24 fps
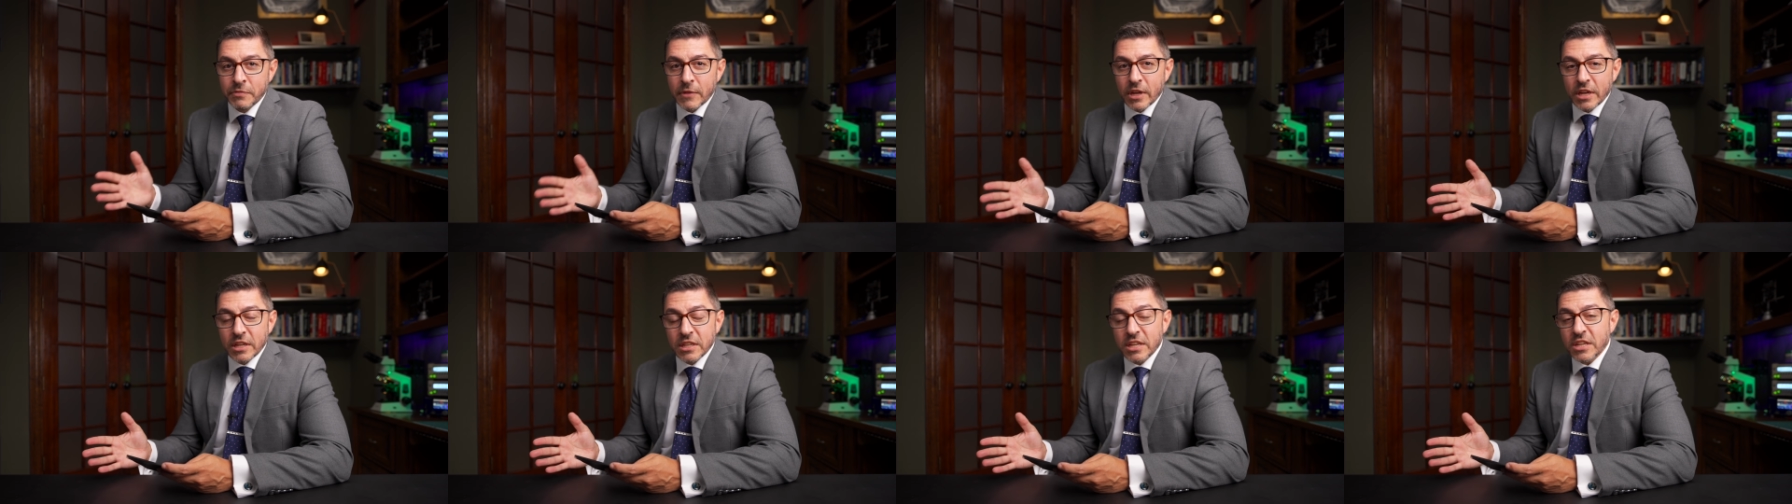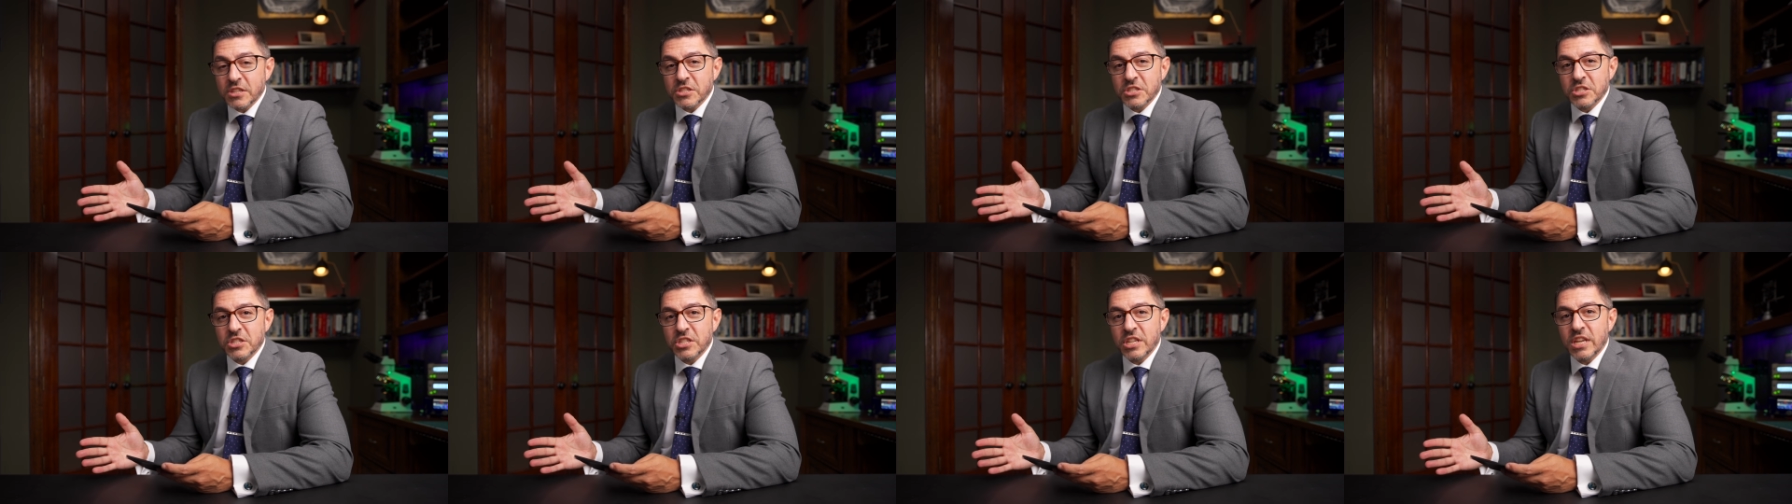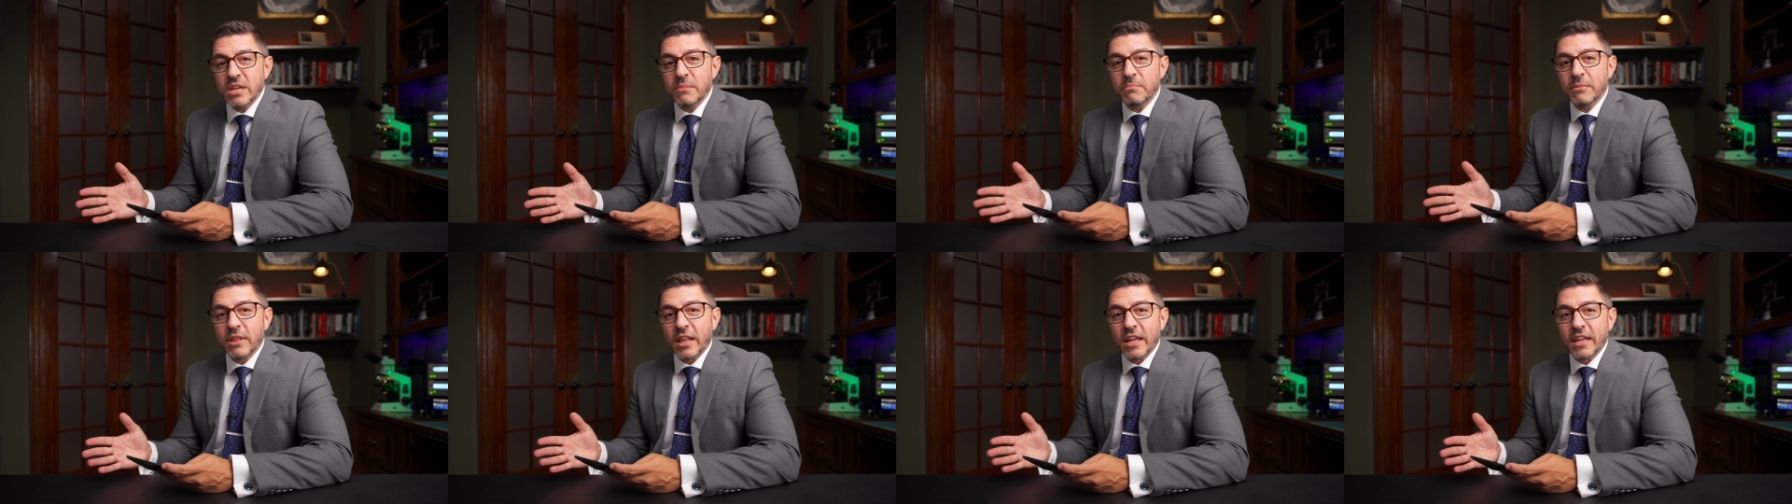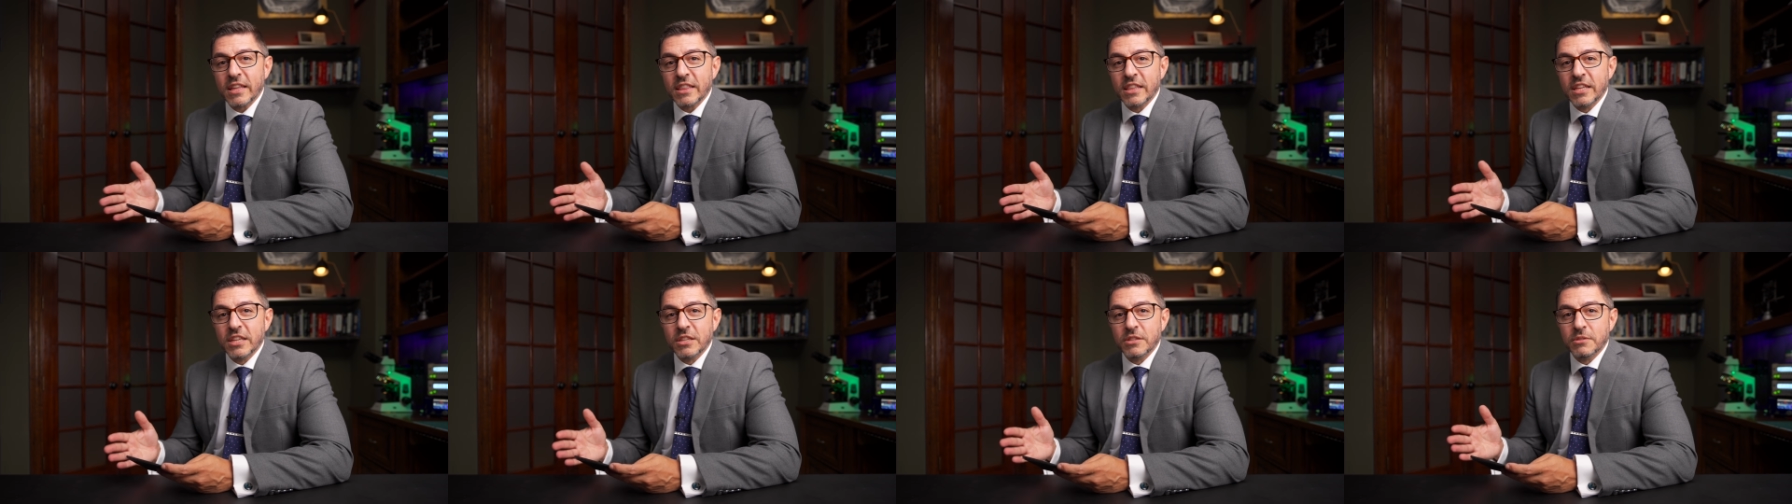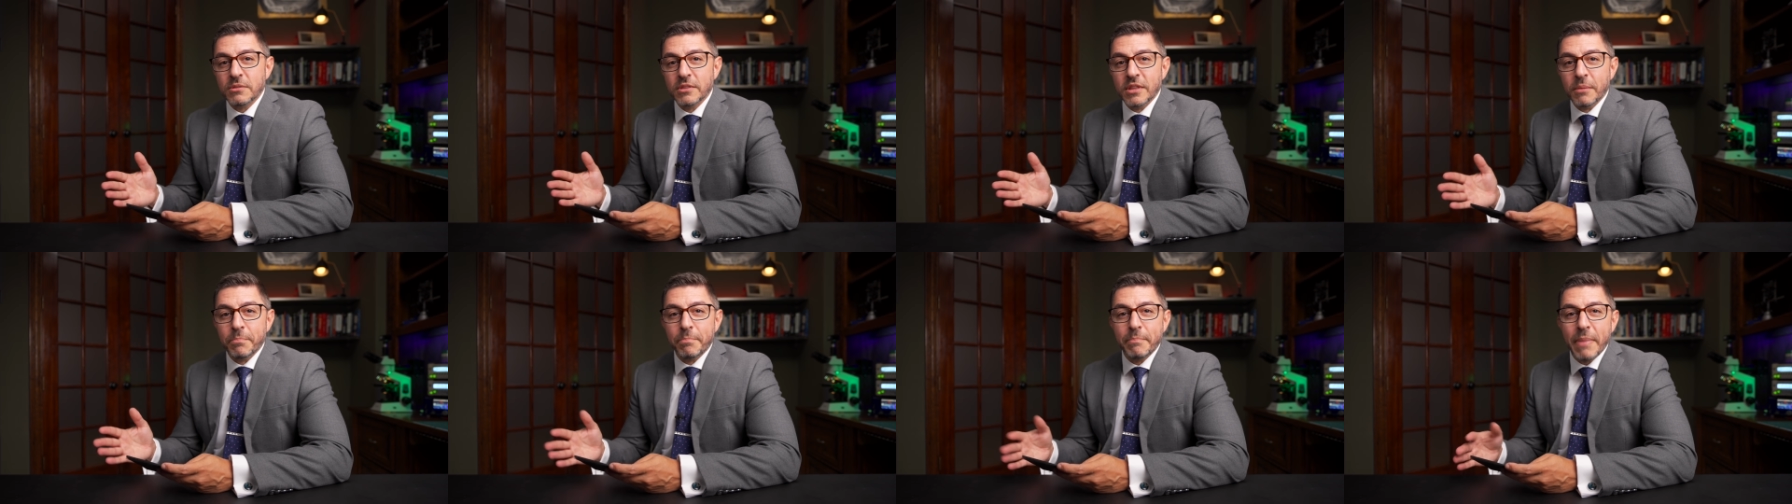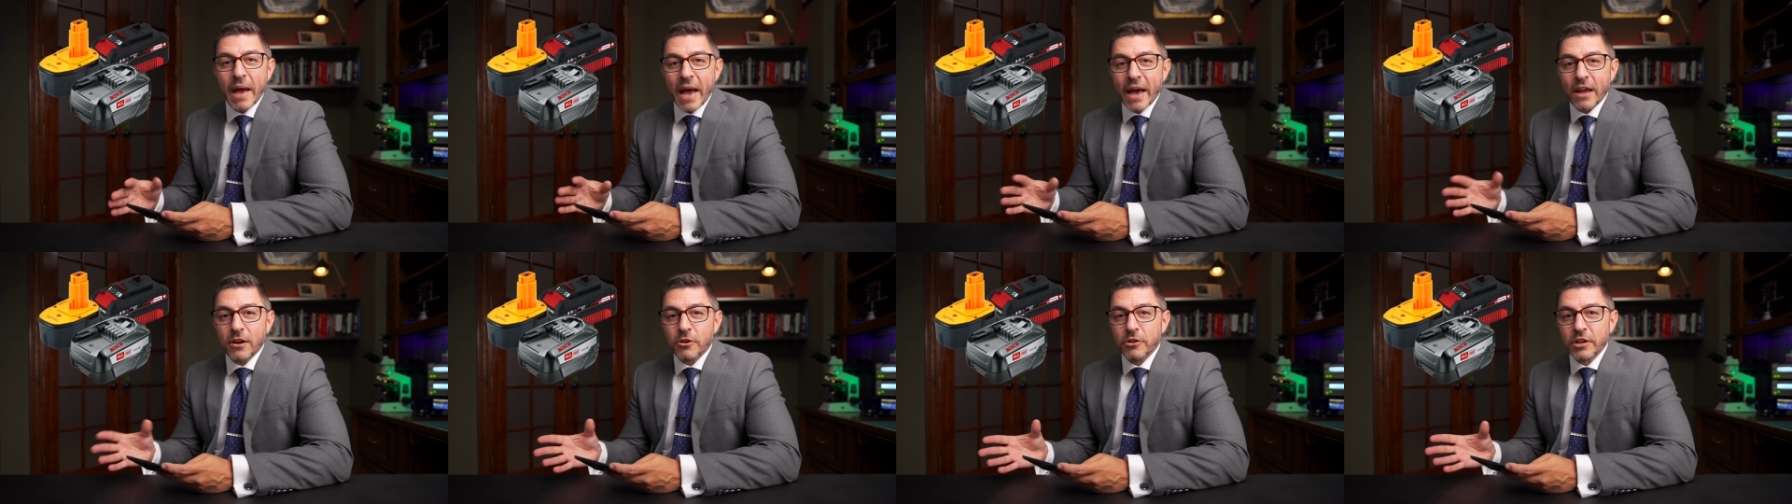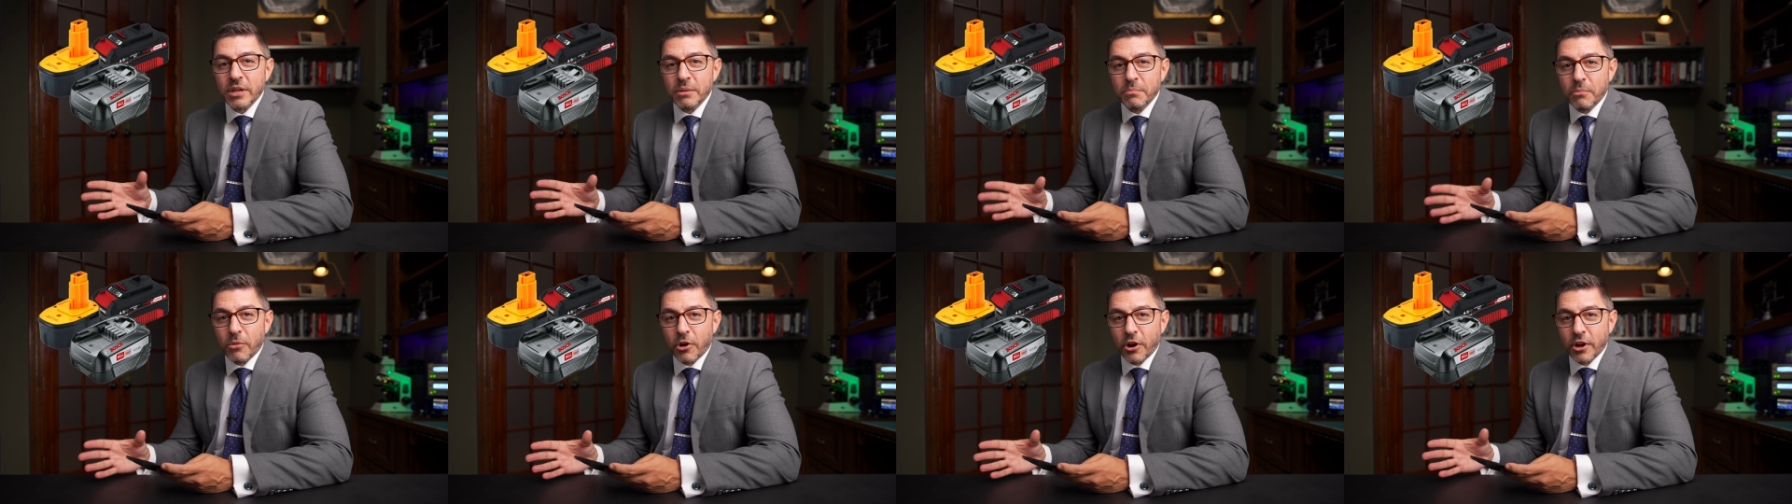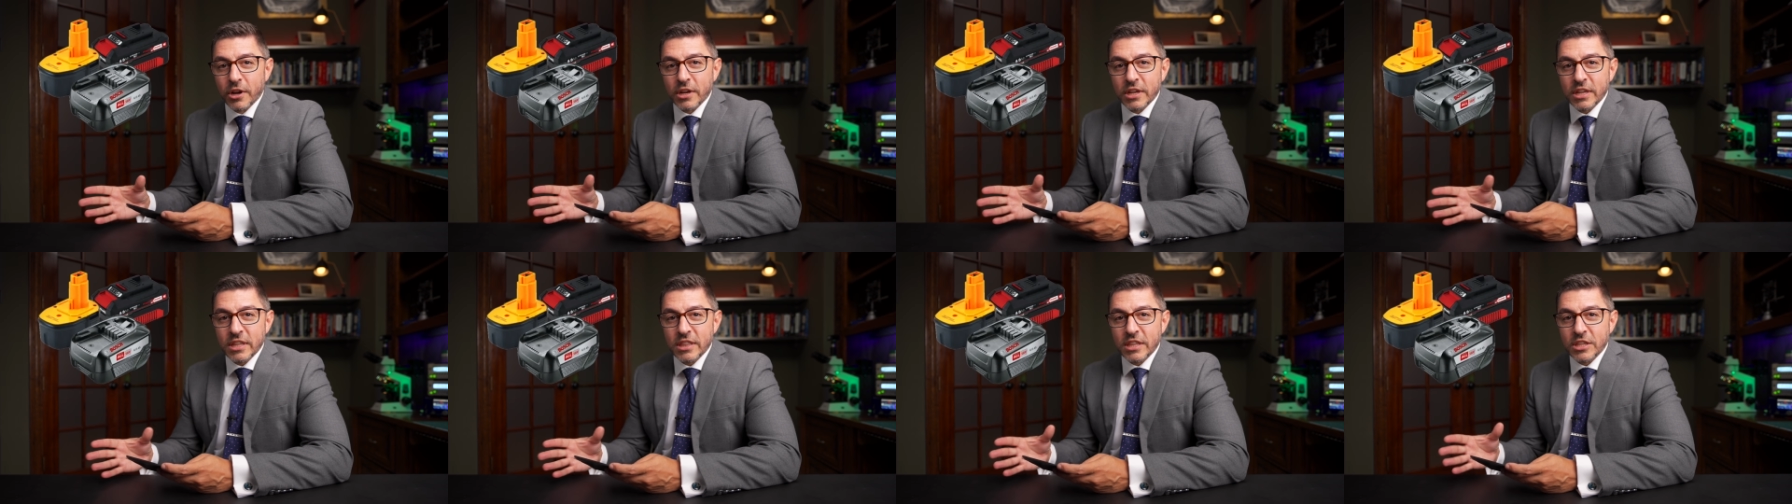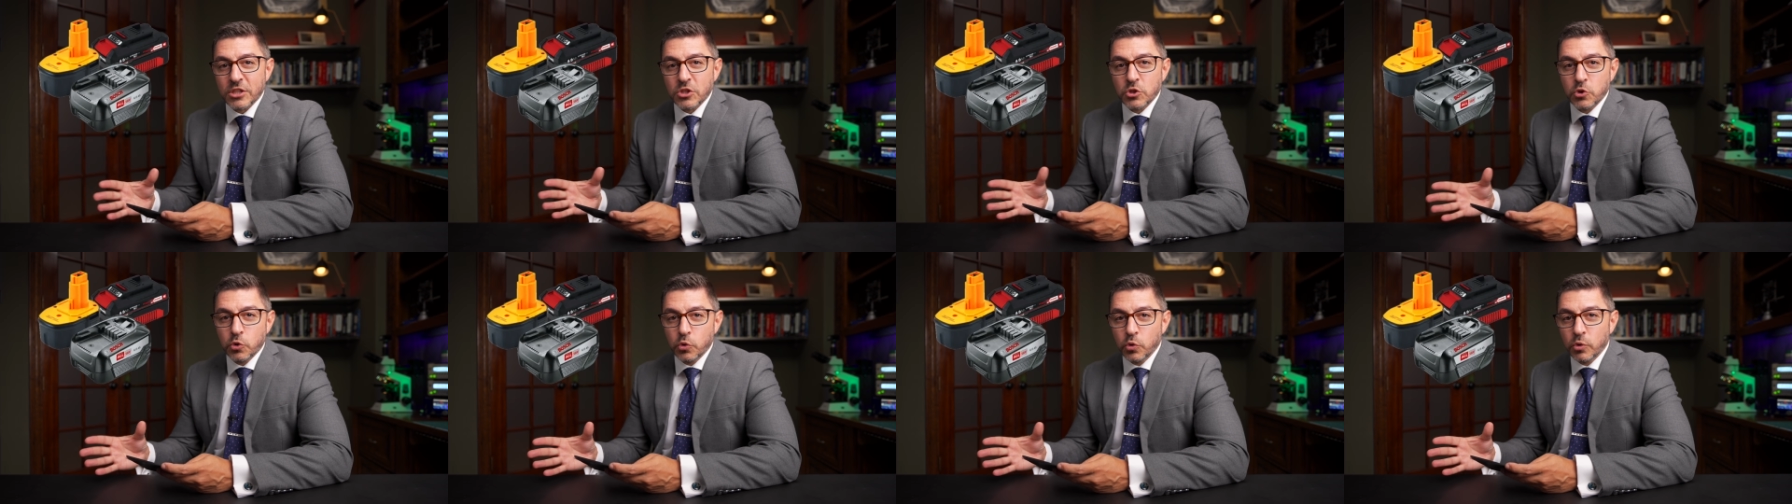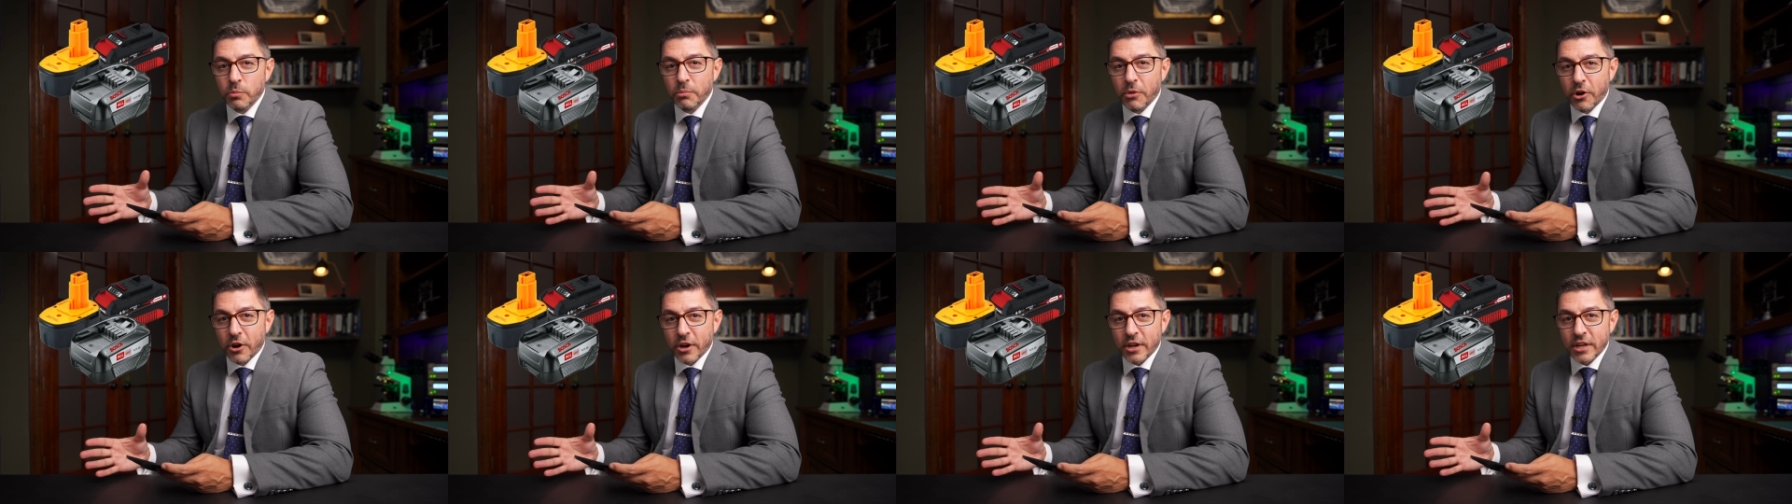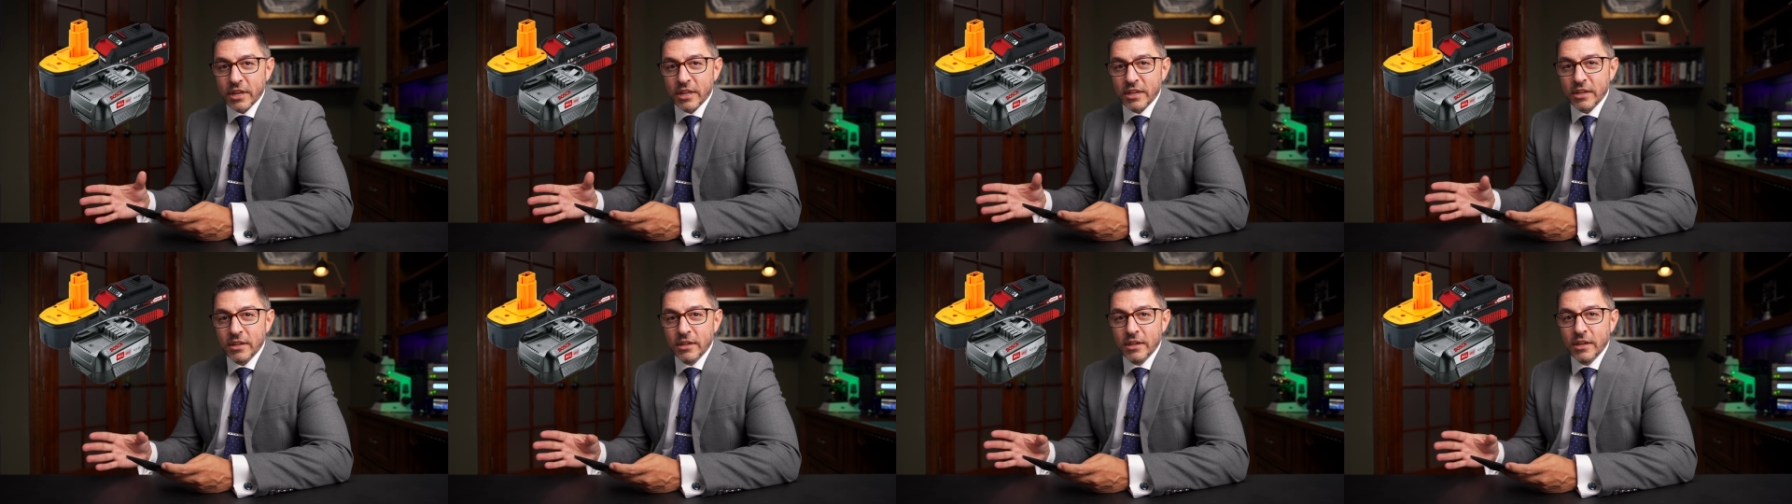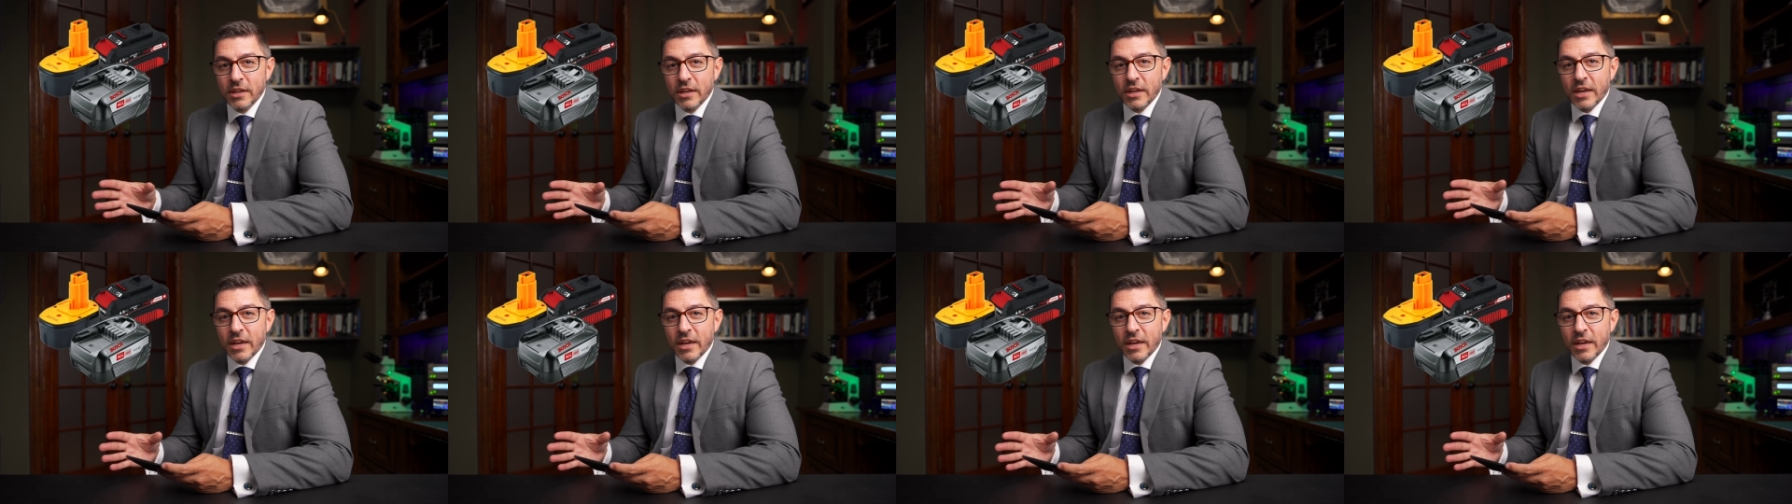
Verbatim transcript: It doesn't seem like the, the battery market, the tool market,